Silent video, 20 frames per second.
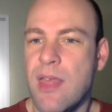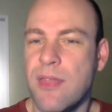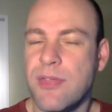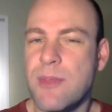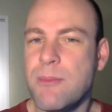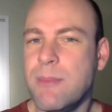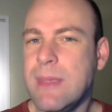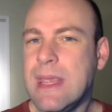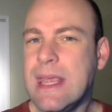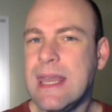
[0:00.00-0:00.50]

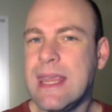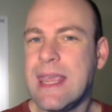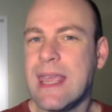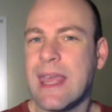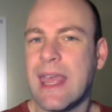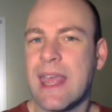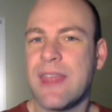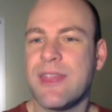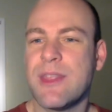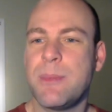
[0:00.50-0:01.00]
The
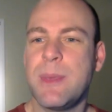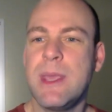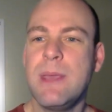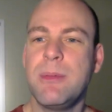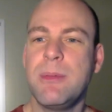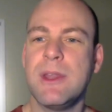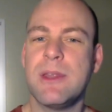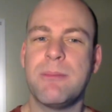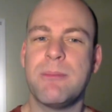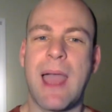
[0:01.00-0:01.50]
media and the
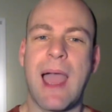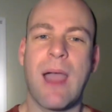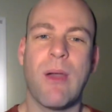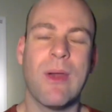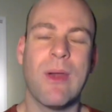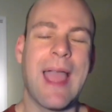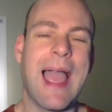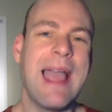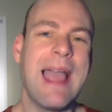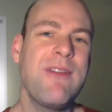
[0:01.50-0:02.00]
people in
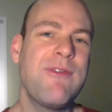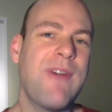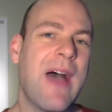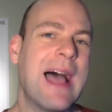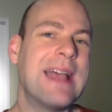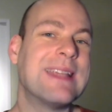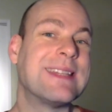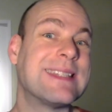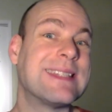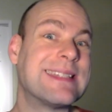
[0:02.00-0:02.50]
power have
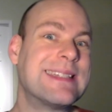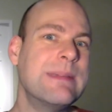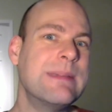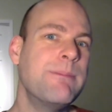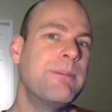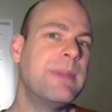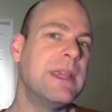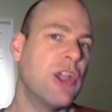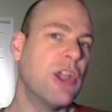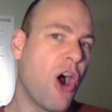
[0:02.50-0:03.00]
a
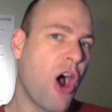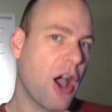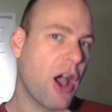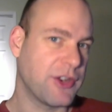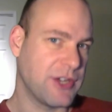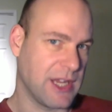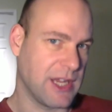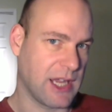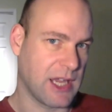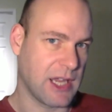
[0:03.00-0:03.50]

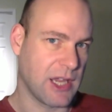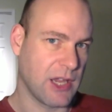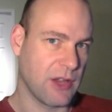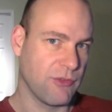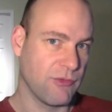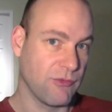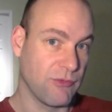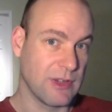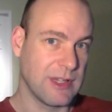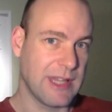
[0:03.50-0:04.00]
symbiotic
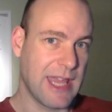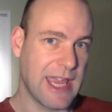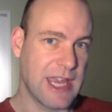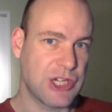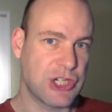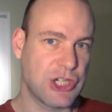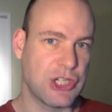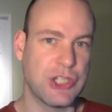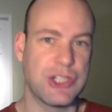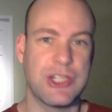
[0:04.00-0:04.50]

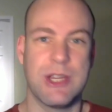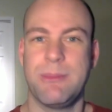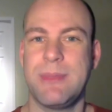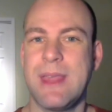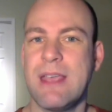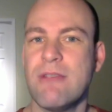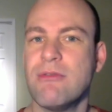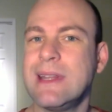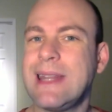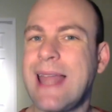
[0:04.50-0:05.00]
relationship.
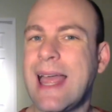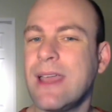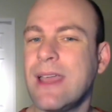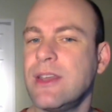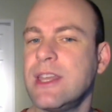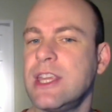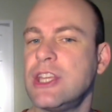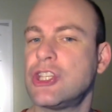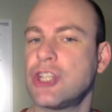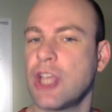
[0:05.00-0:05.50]
They rely
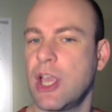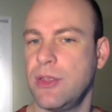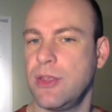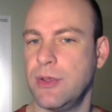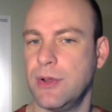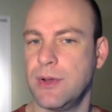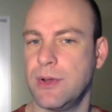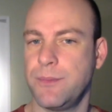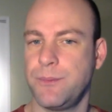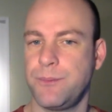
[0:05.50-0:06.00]
on each
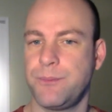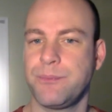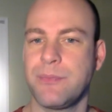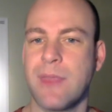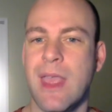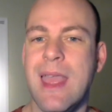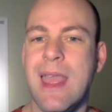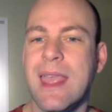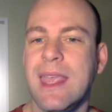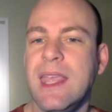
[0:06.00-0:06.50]
other,
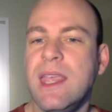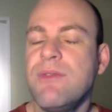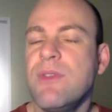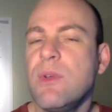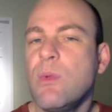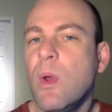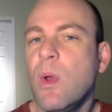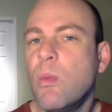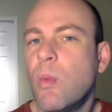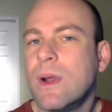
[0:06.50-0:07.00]

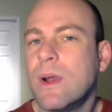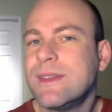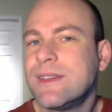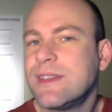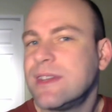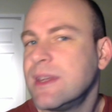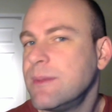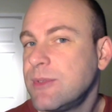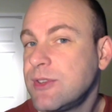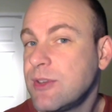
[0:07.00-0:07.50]
even when one
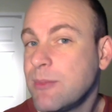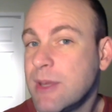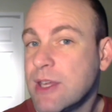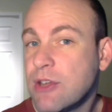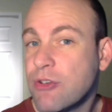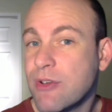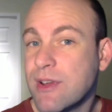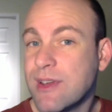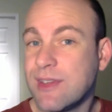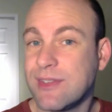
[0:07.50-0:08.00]
seems to be
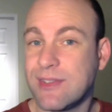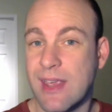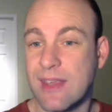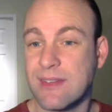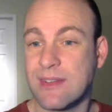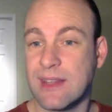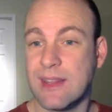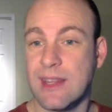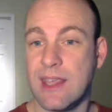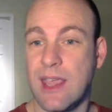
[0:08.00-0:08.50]

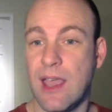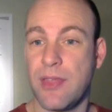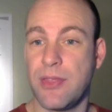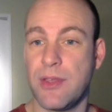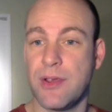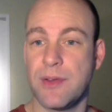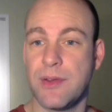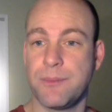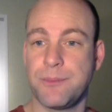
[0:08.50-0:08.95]
criticizing the other.